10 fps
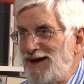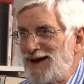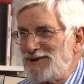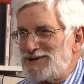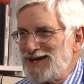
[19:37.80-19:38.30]
And
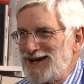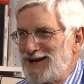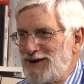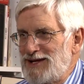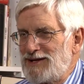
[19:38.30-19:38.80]
I was thinking
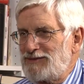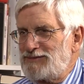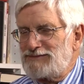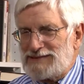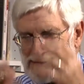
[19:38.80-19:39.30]
to myself,
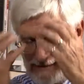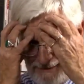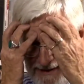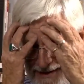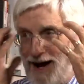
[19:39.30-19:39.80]
oh
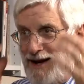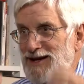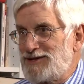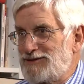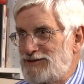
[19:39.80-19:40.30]
my God,
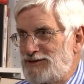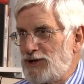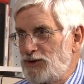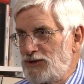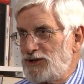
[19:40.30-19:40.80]
that's
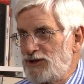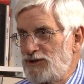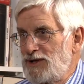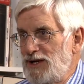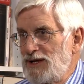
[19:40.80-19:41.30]
totally
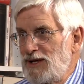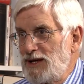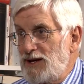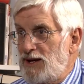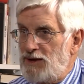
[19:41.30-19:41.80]
true.
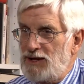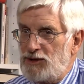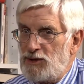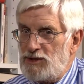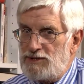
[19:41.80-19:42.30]
And, and of
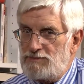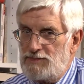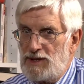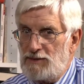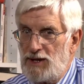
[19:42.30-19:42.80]
course,
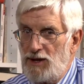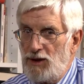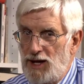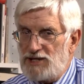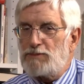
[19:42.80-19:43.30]
you know,
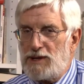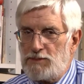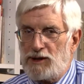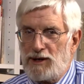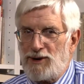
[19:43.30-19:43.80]
lots of
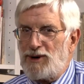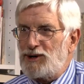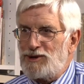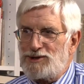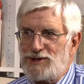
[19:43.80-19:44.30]
people carrying
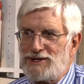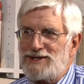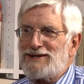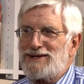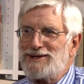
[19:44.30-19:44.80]
around groceries,
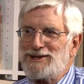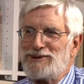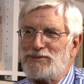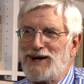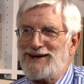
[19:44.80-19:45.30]

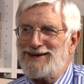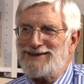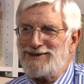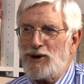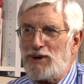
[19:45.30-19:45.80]
but
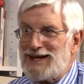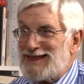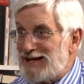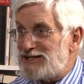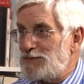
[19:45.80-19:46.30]
nobody
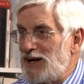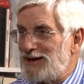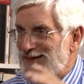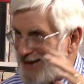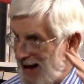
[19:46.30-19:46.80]
thinks
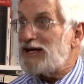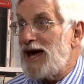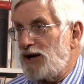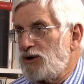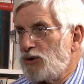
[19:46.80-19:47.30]
about that
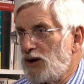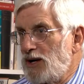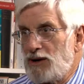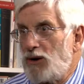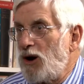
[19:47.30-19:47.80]

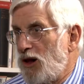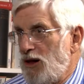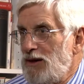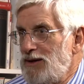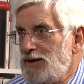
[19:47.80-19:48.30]
category at
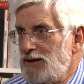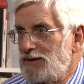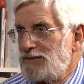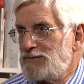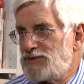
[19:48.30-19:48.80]
all. Uh-huh.
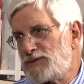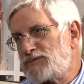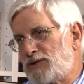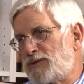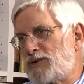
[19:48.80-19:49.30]
Mm-hmm. Uh, so,
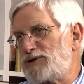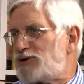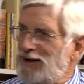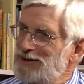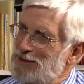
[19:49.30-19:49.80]
could you
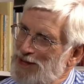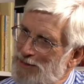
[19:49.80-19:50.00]
talk a little bit